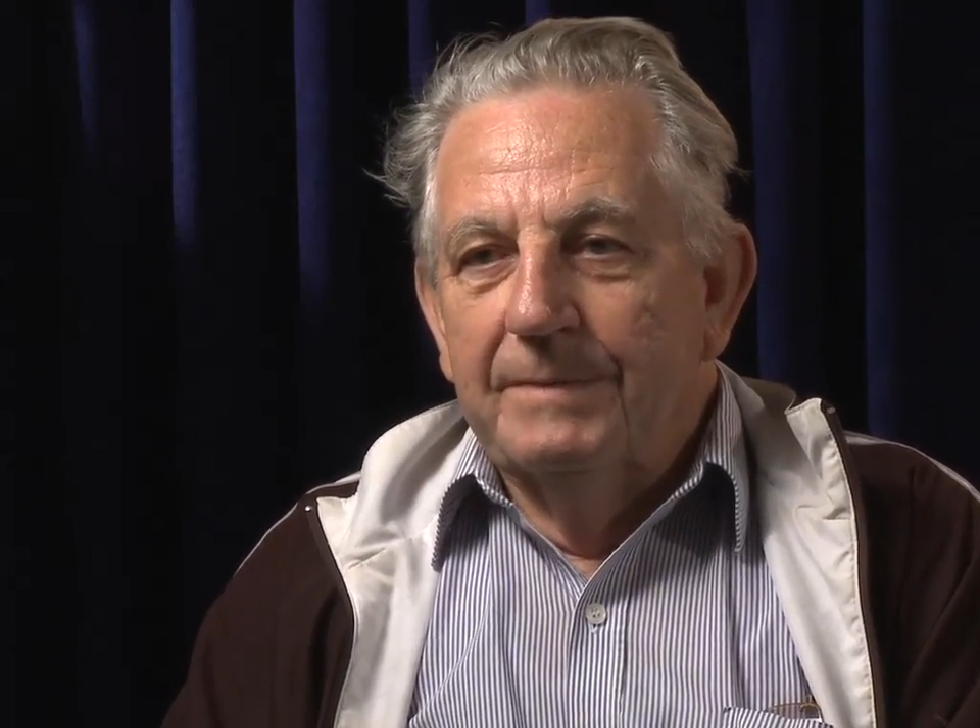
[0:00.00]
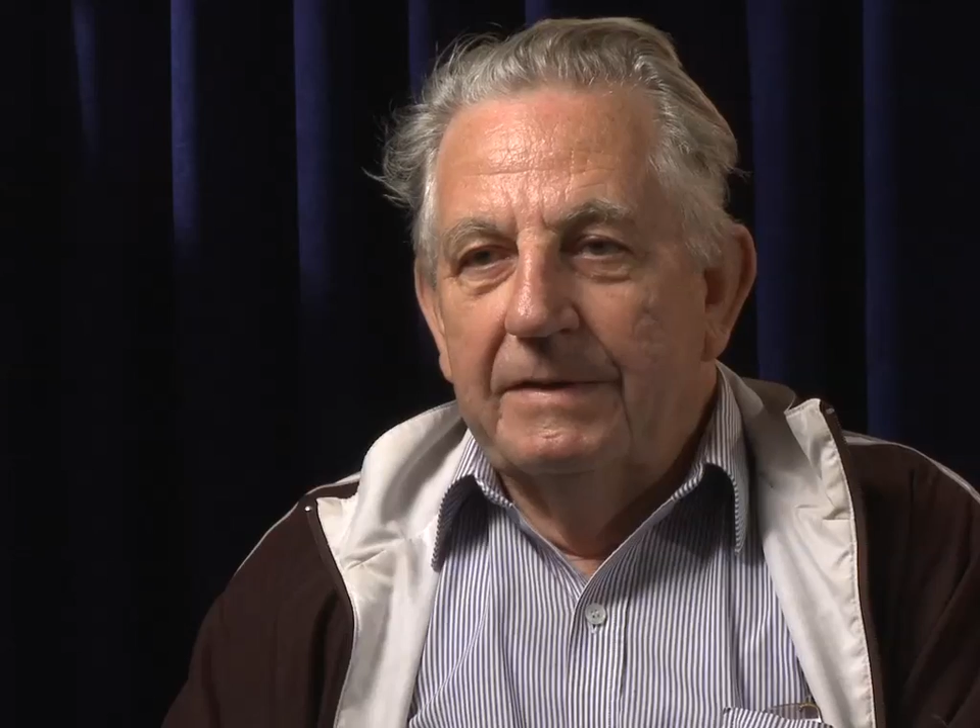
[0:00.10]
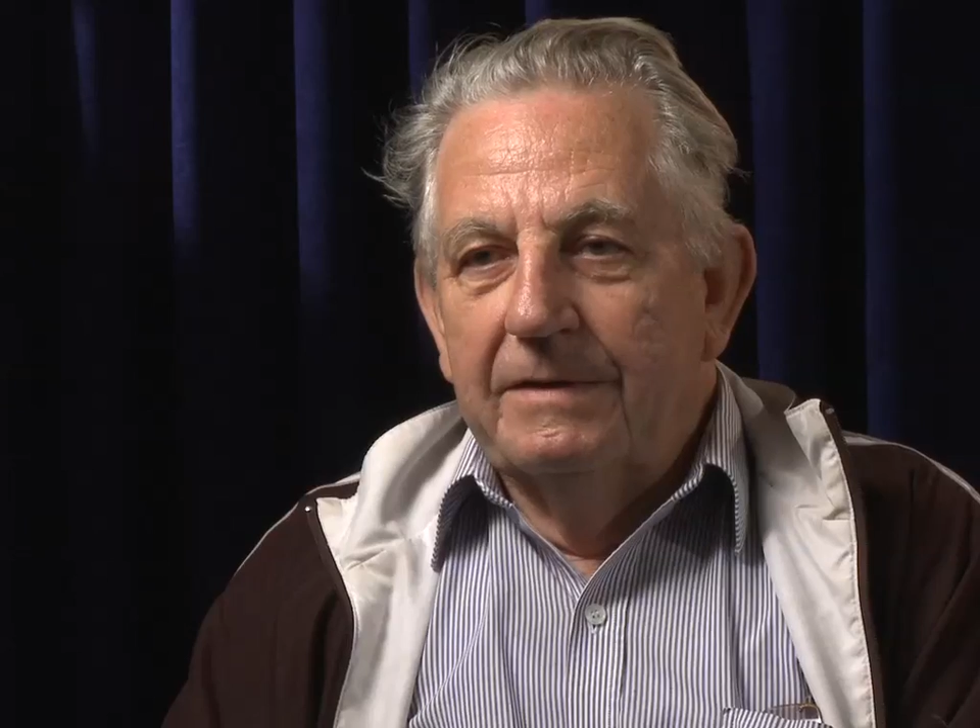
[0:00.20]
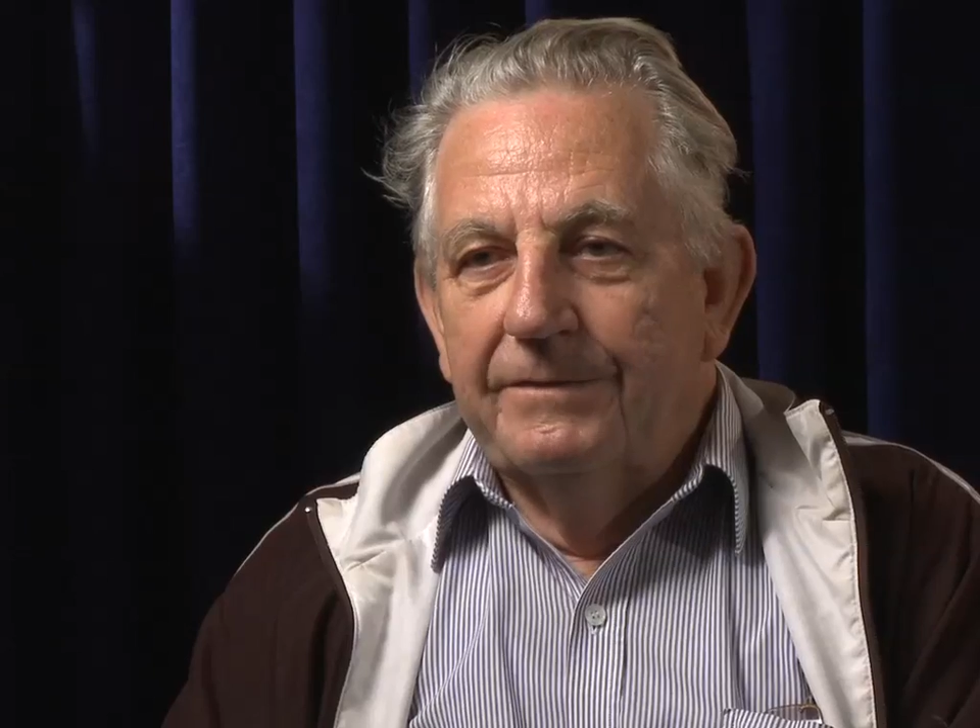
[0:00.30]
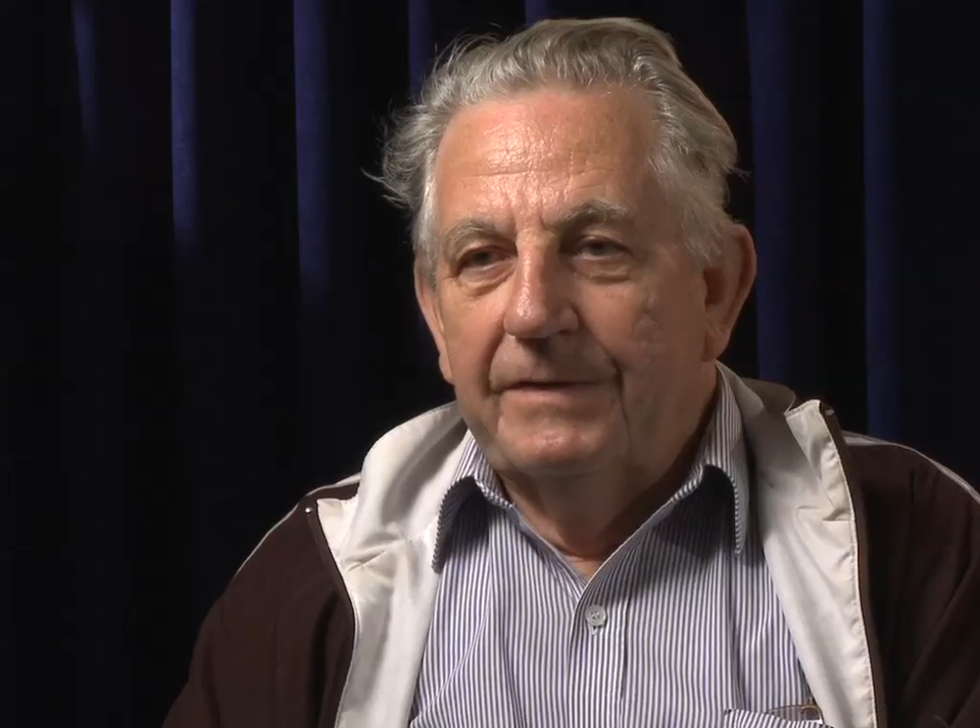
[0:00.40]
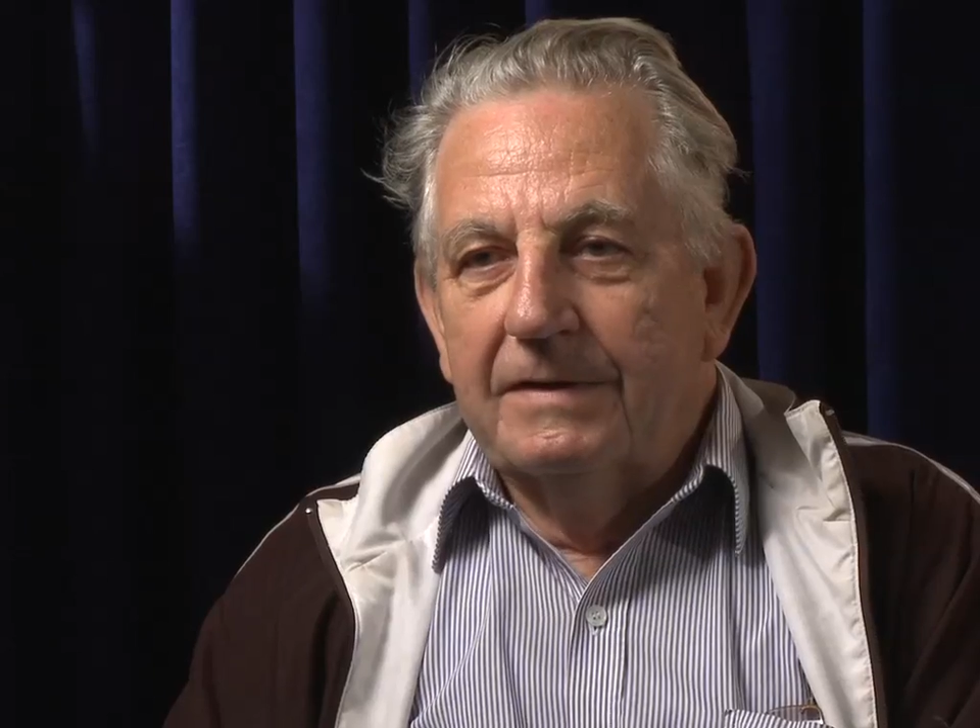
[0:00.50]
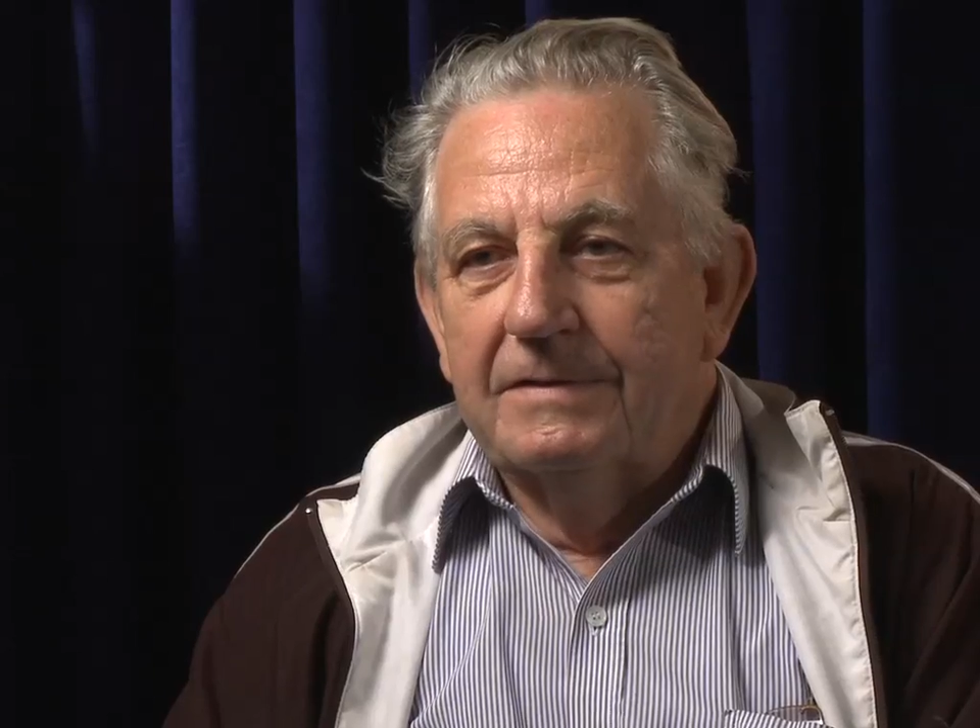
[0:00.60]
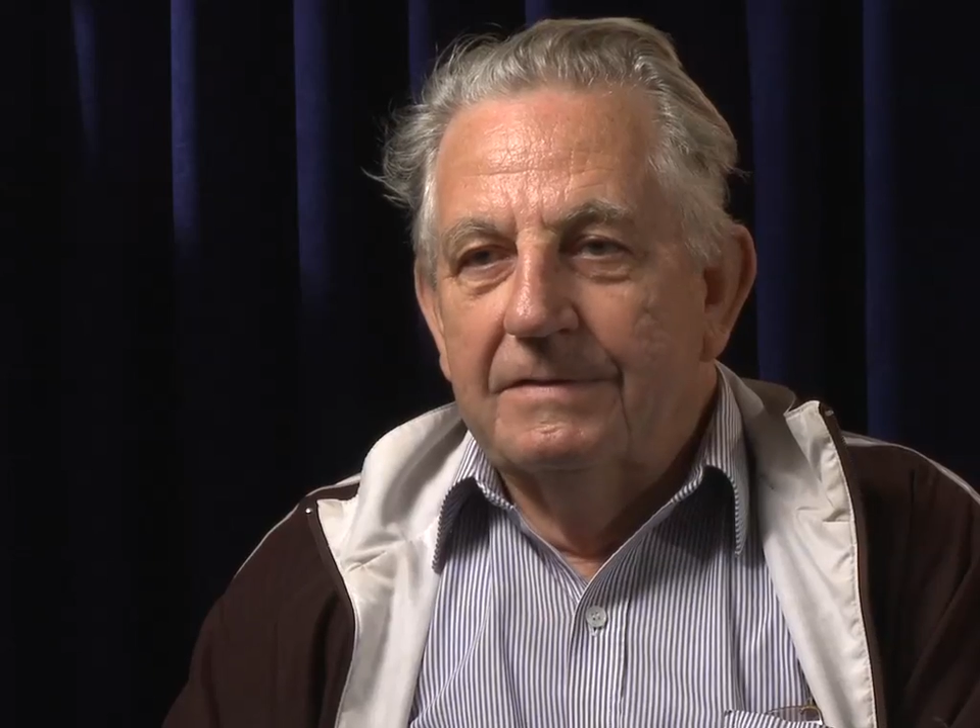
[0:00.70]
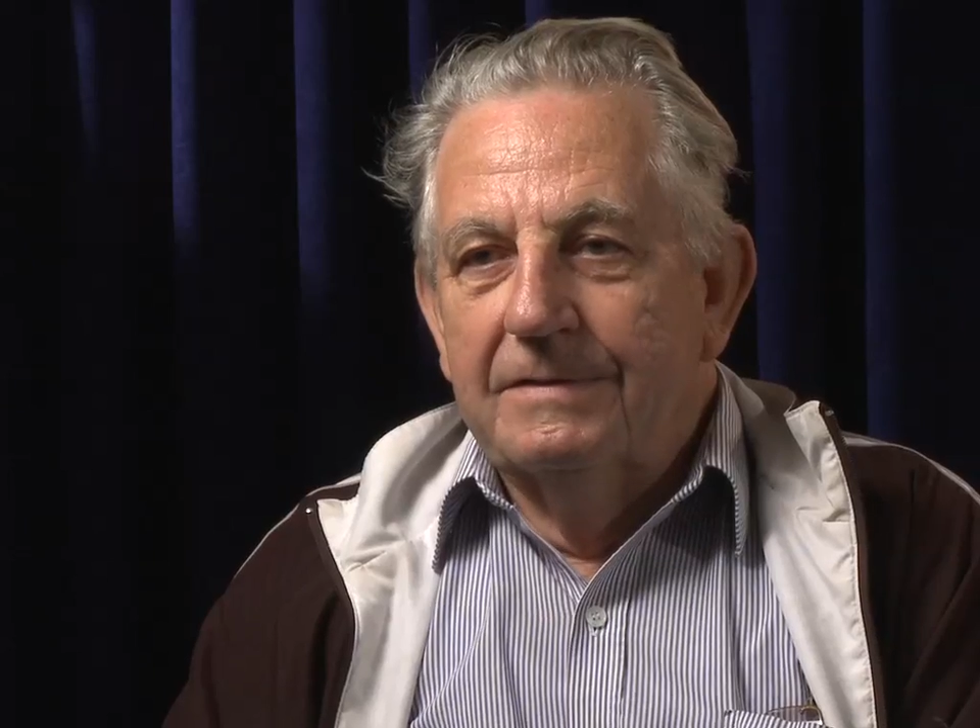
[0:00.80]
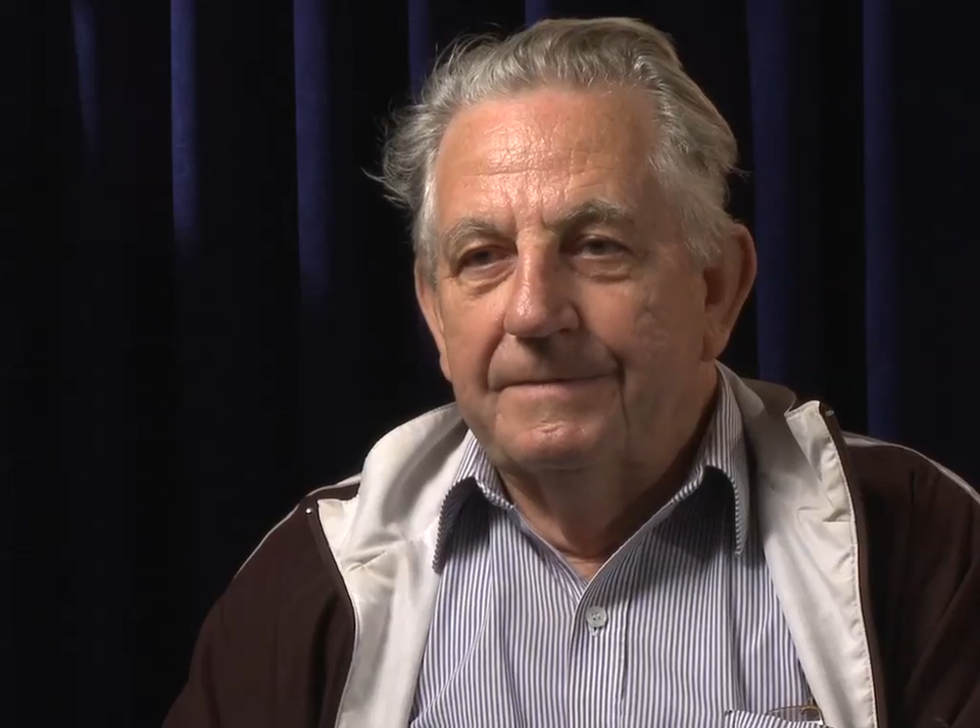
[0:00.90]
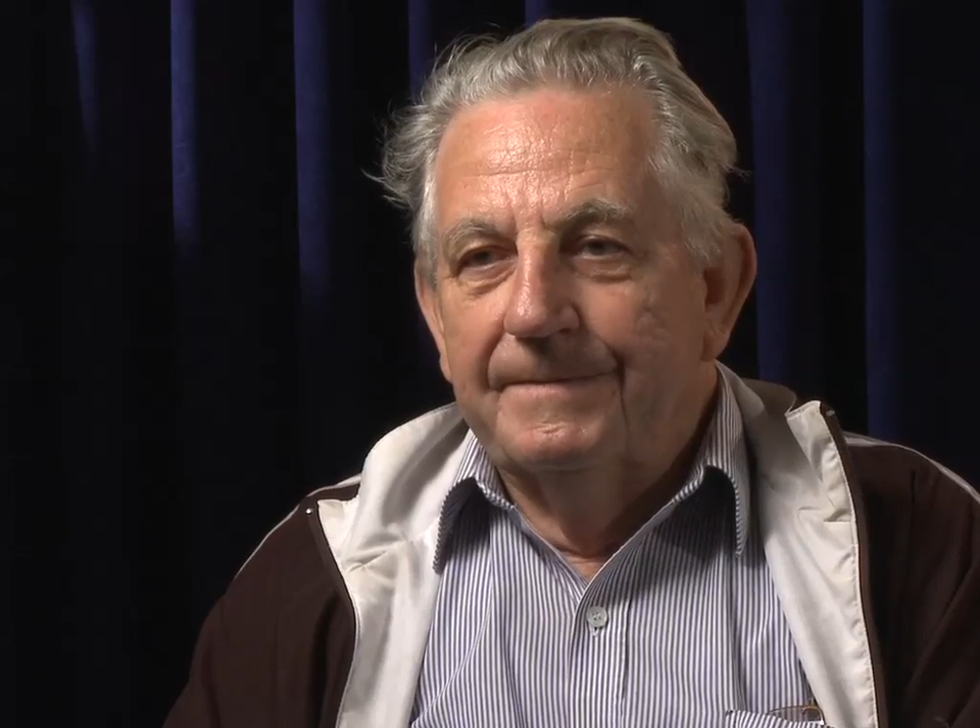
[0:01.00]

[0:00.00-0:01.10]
manufactured.